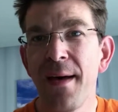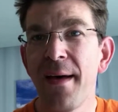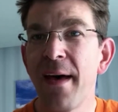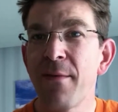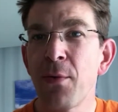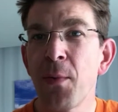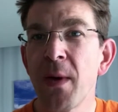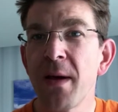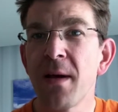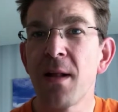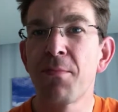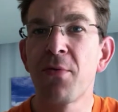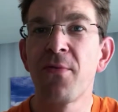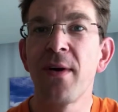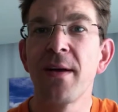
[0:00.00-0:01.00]
Every week
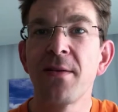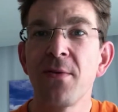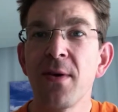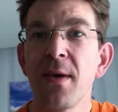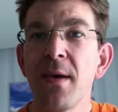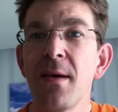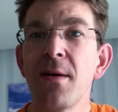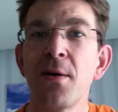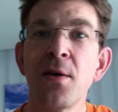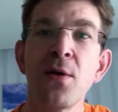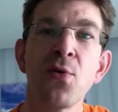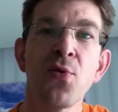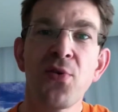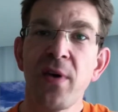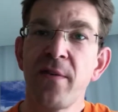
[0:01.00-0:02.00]
I'll provide you here a
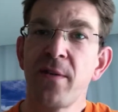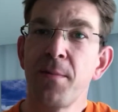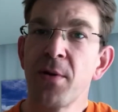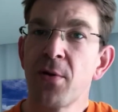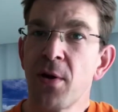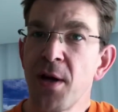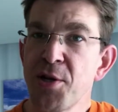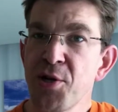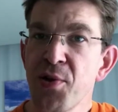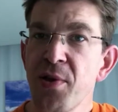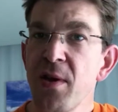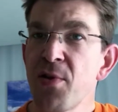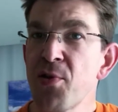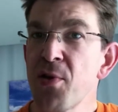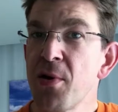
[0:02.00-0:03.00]
new safety bit on
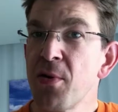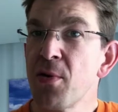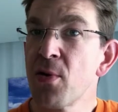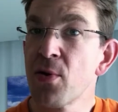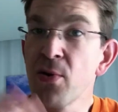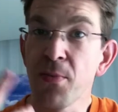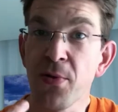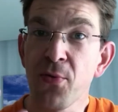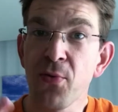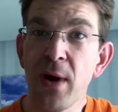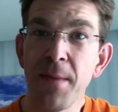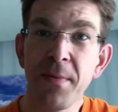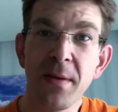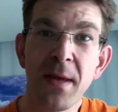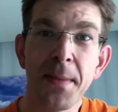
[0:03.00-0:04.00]
HSE, so
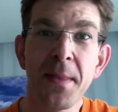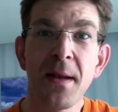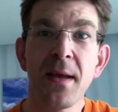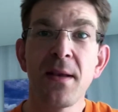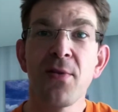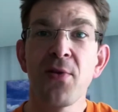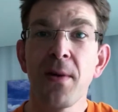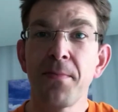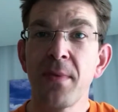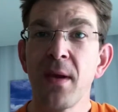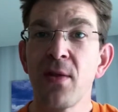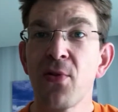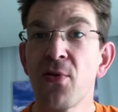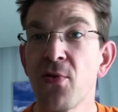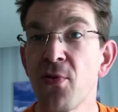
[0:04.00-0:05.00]
subscribe and get the latest
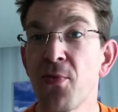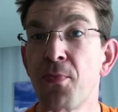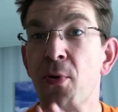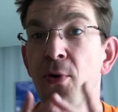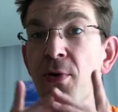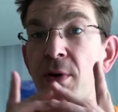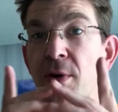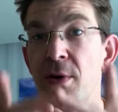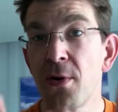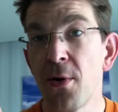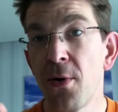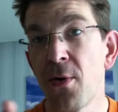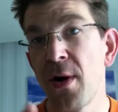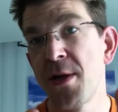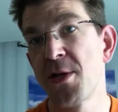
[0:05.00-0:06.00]
updates to support
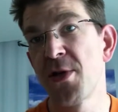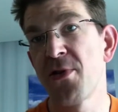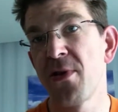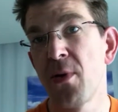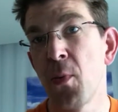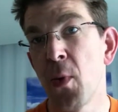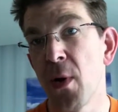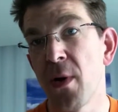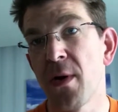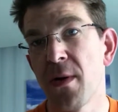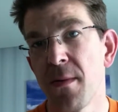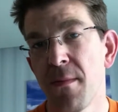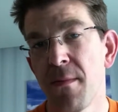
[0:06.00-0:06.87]
your HSE work.